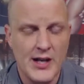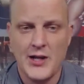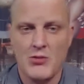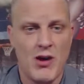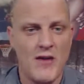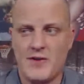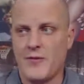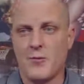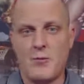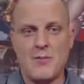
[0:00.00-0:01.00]
And you have
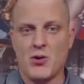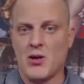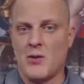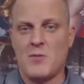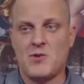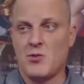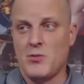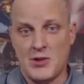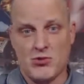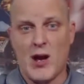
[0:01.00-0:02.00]
different people come up to
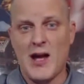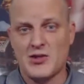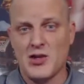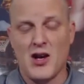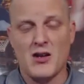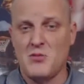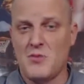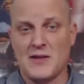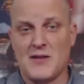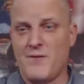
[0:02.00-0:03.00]
him and trash talk him
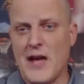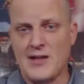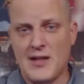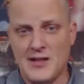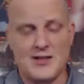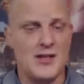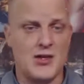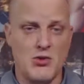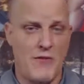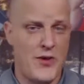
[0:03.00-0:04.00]
about the fact that he
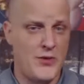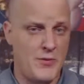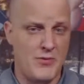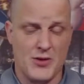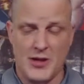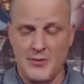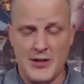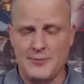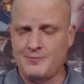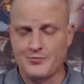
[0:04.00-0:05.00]
sucks. You have other people come
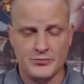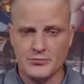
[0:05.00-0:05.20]
in